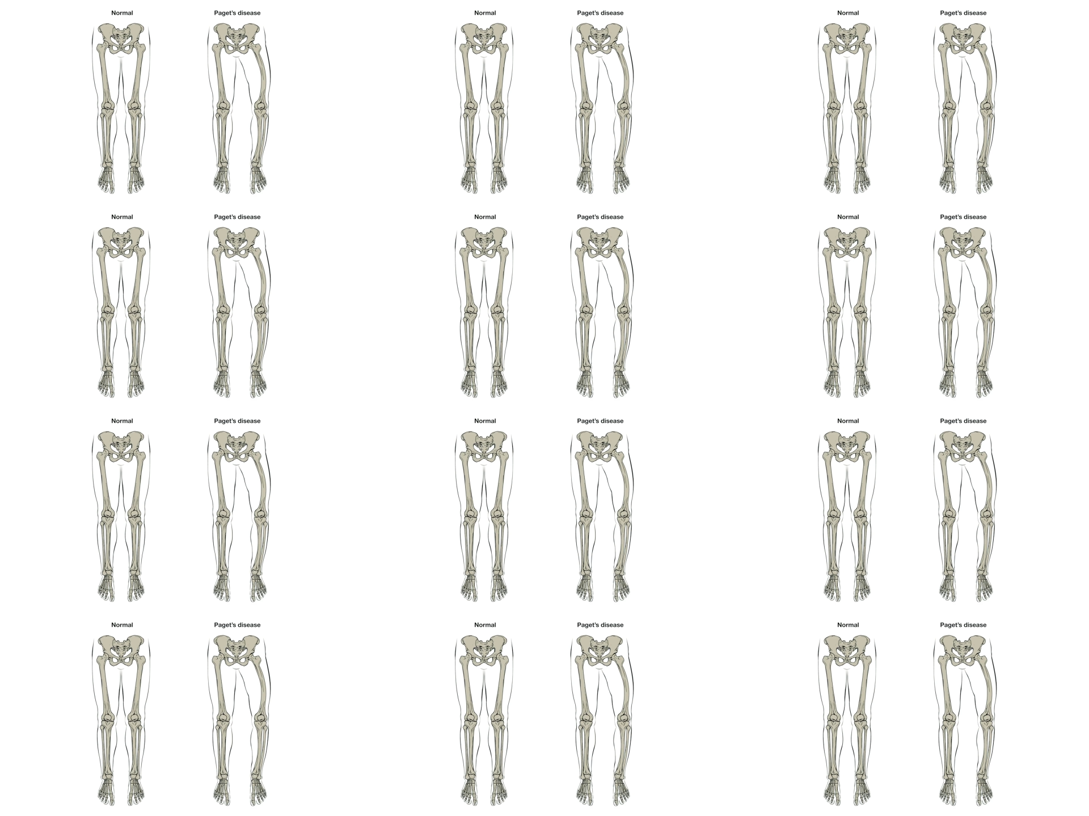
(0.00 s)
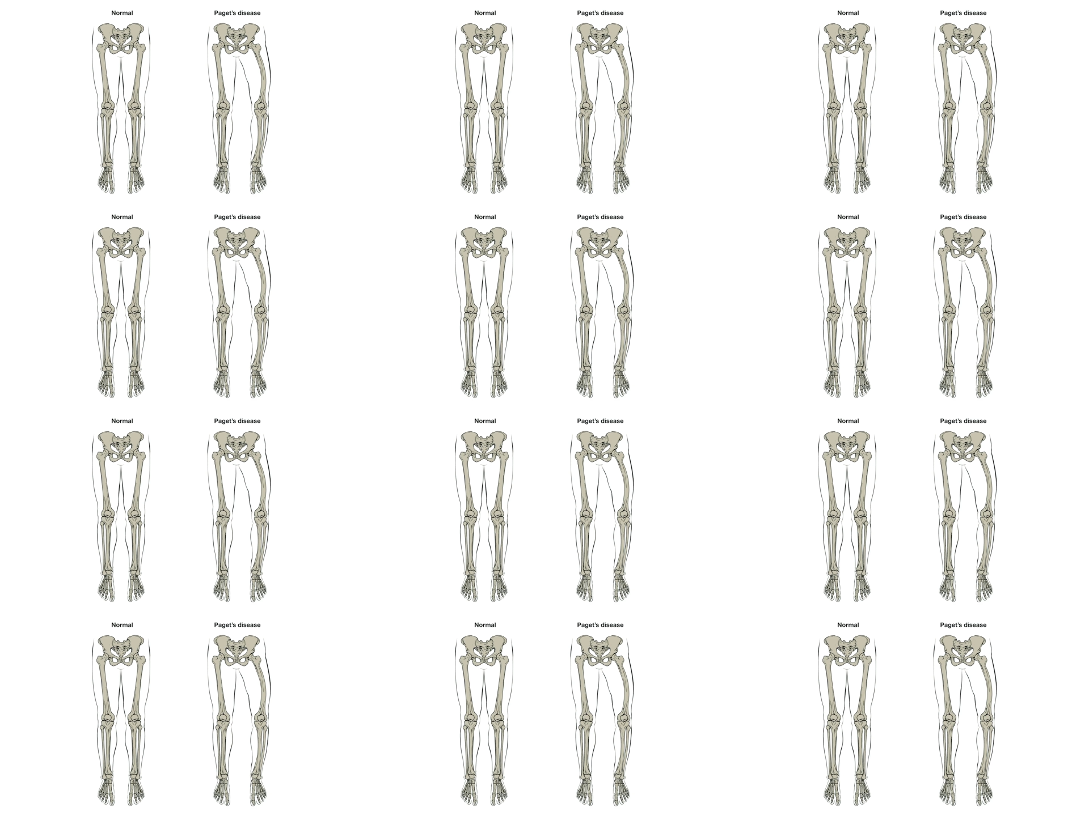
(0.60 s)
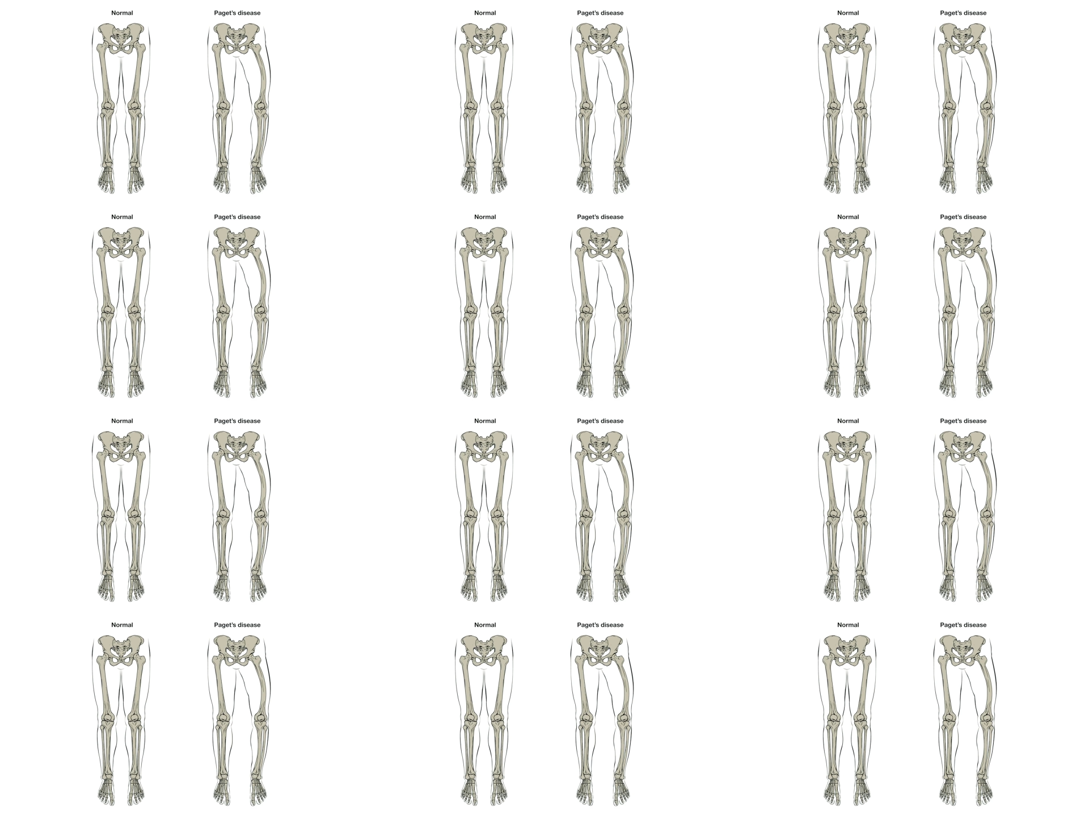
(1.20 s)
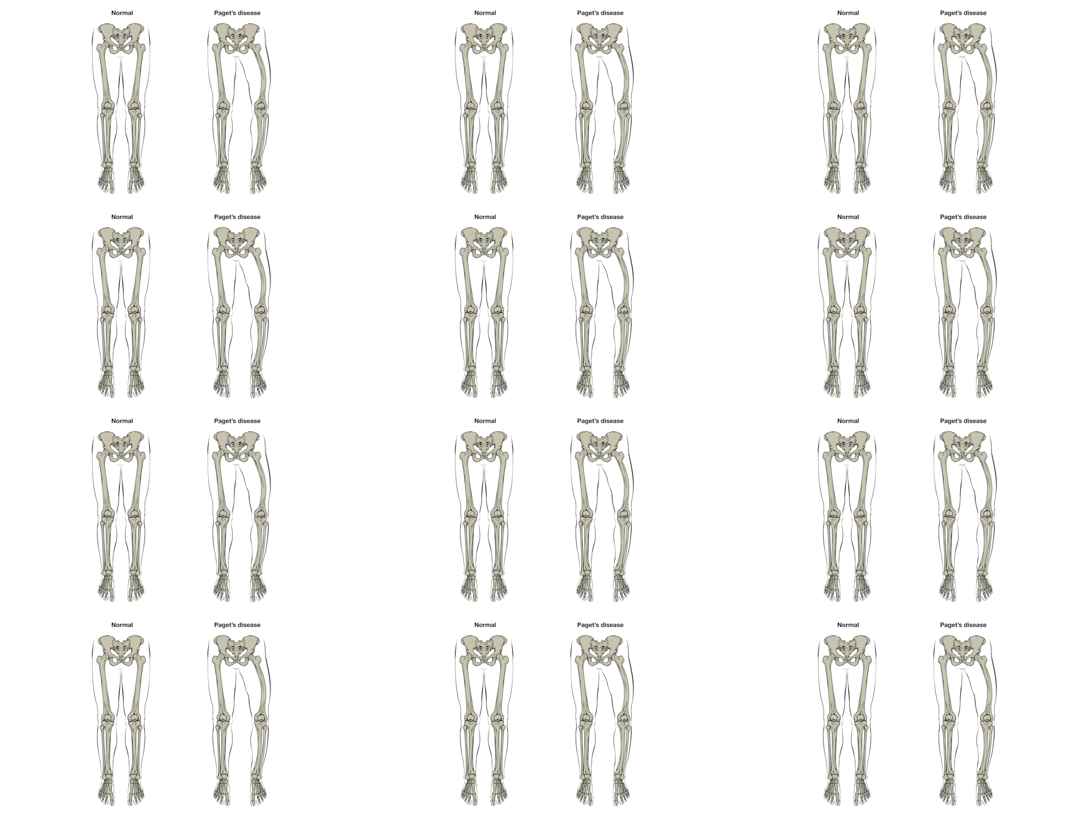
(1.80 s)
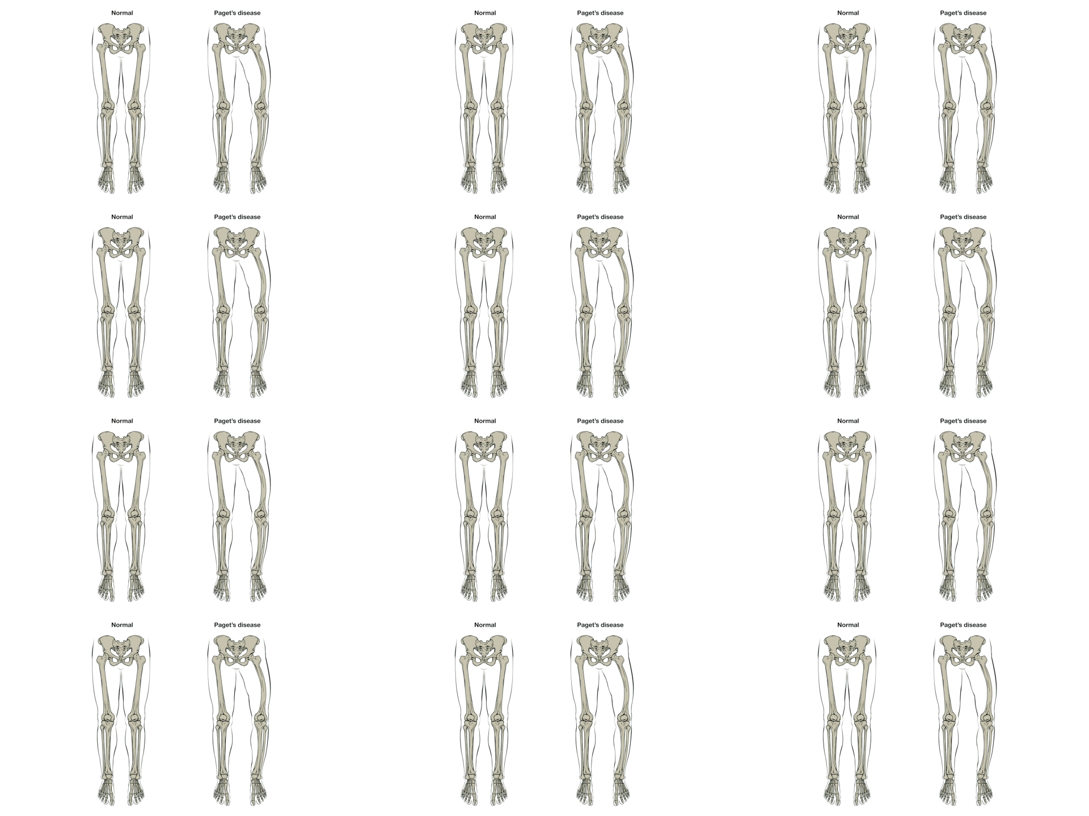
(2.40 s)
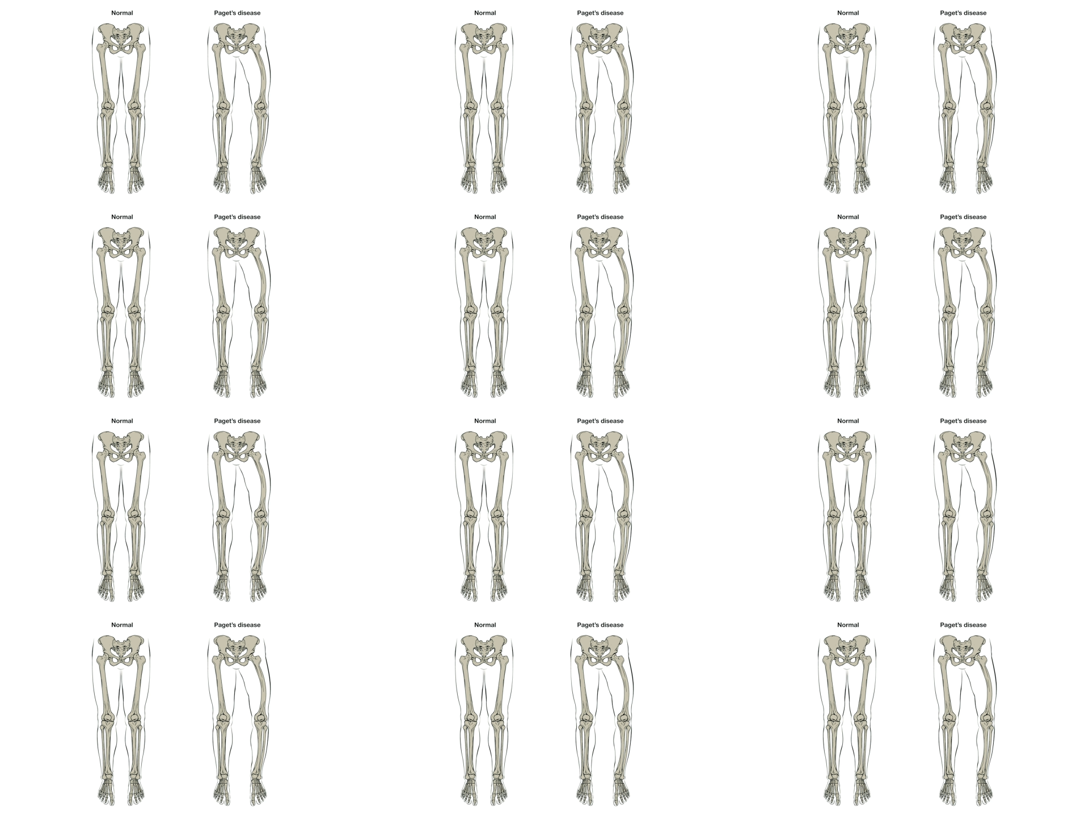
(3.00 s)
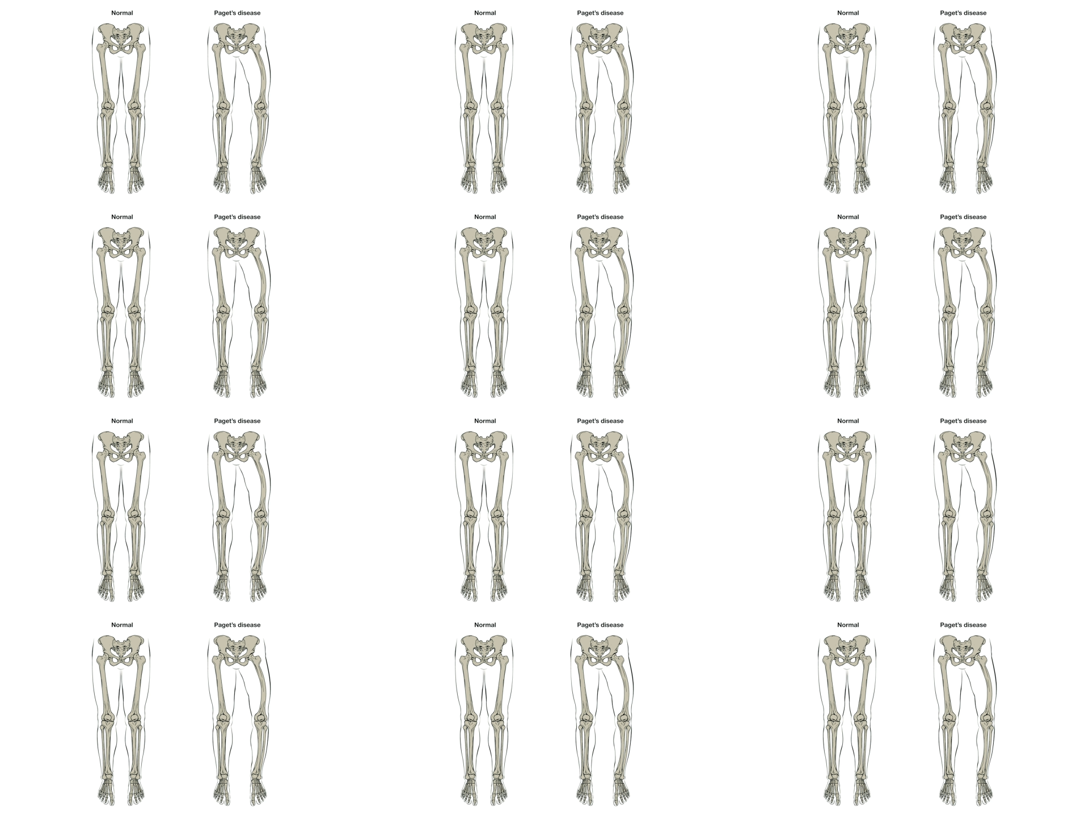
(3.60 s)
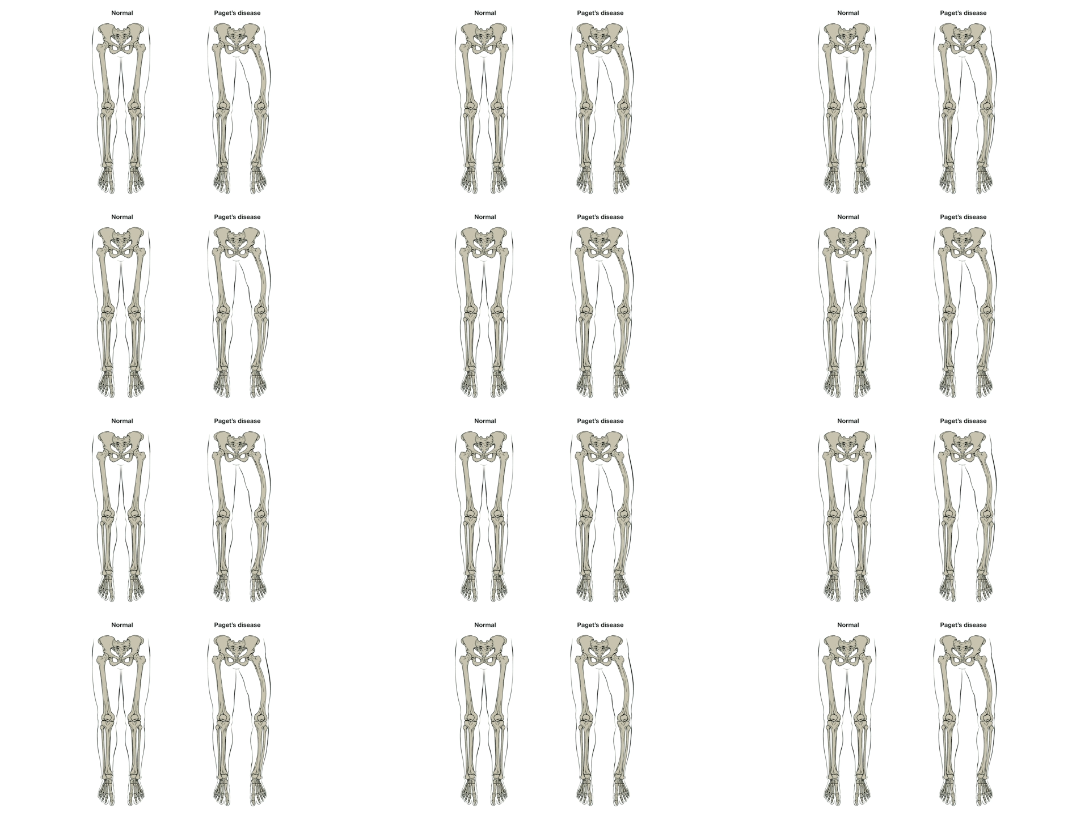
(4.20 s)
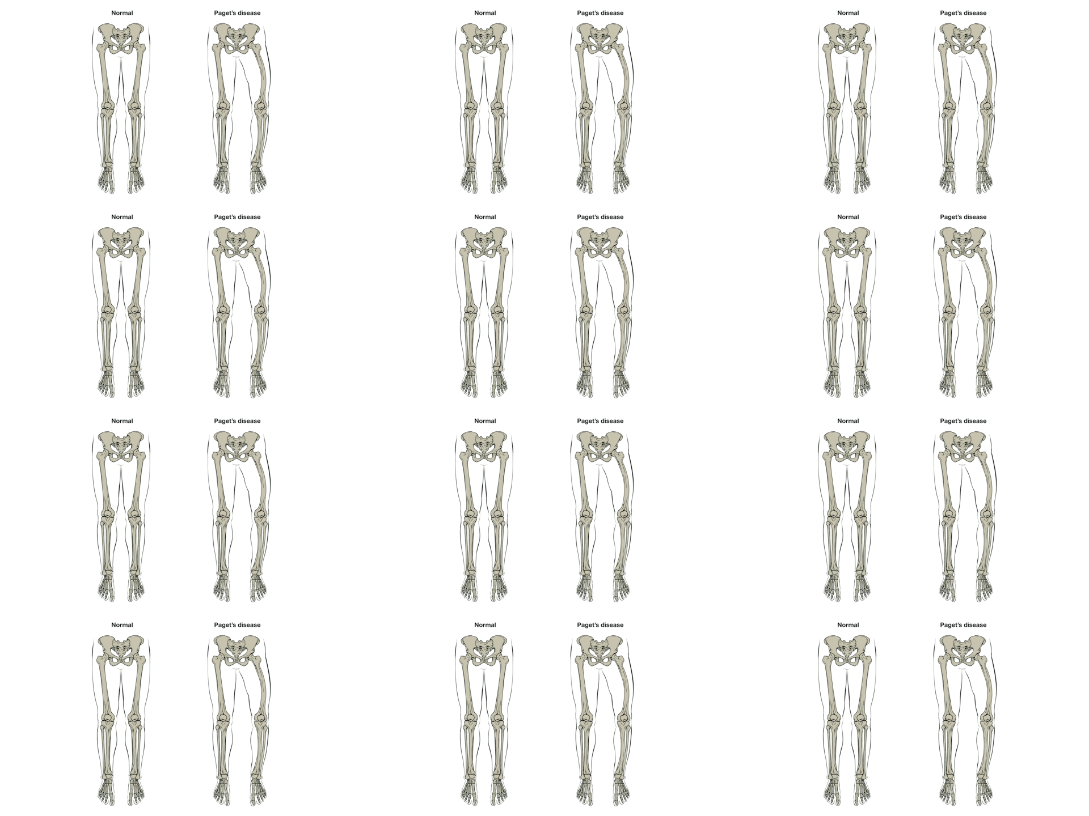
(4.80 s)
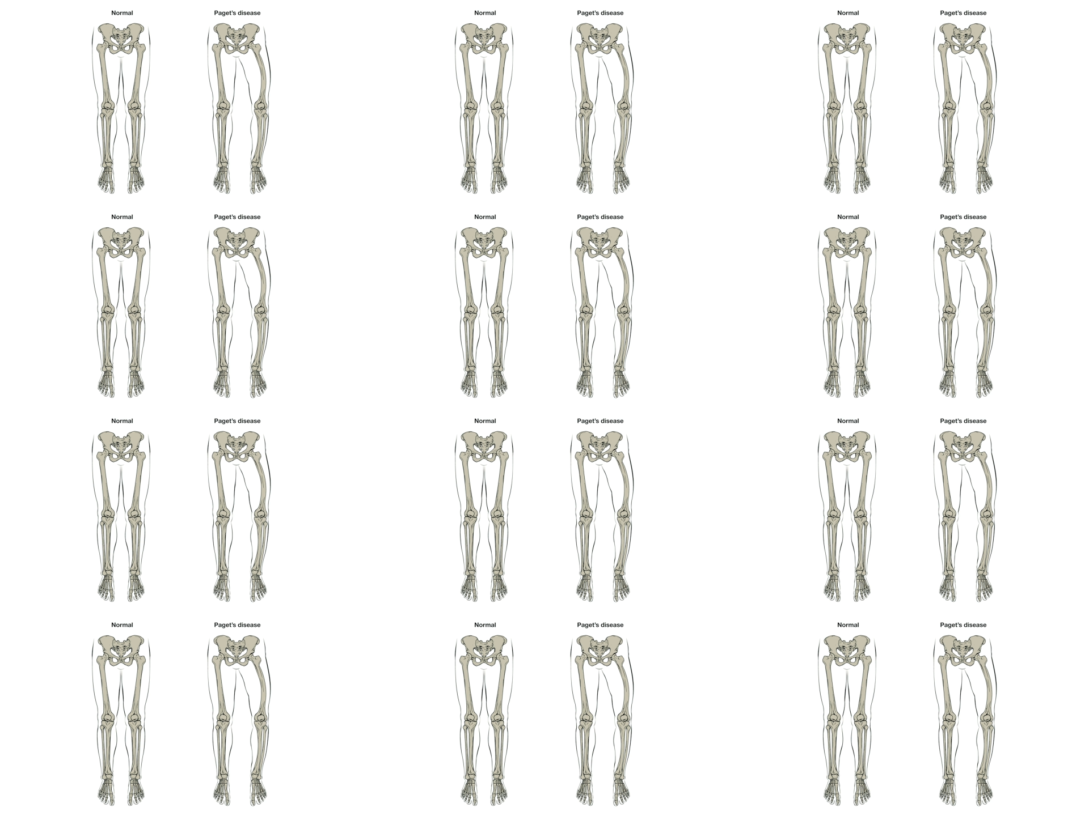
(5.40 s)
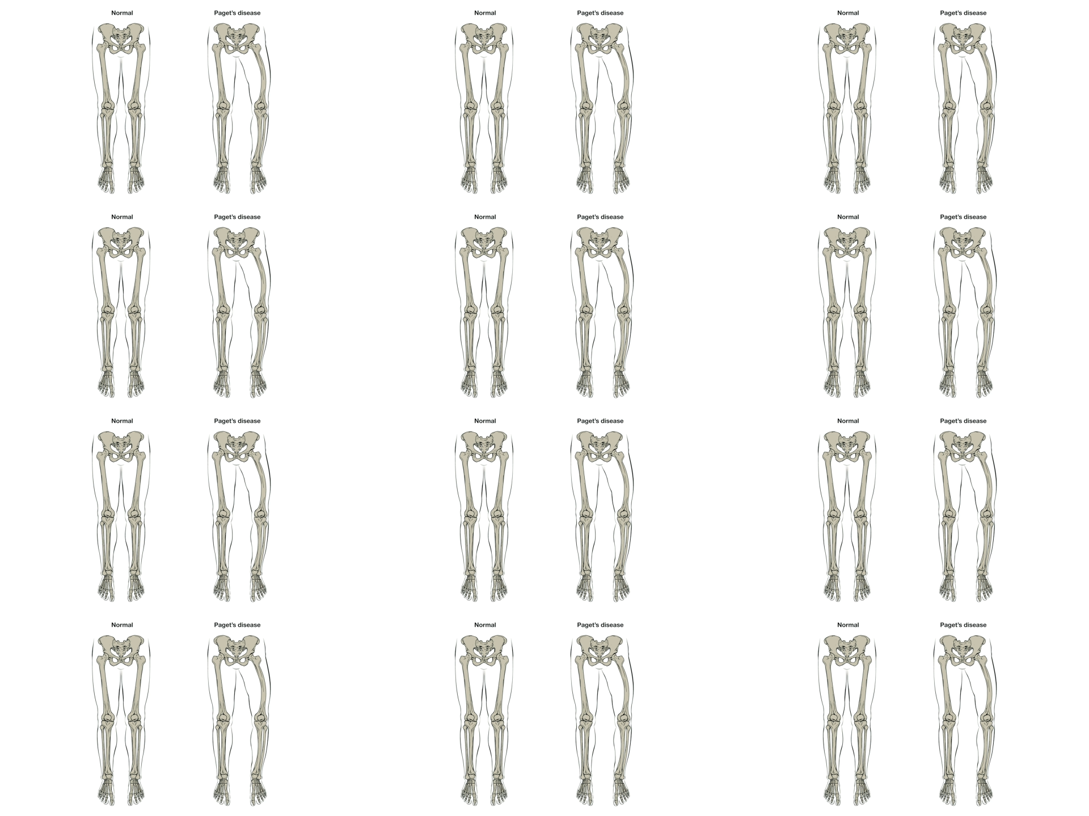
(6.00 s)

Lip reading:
No face is visible, so there are no lips to read.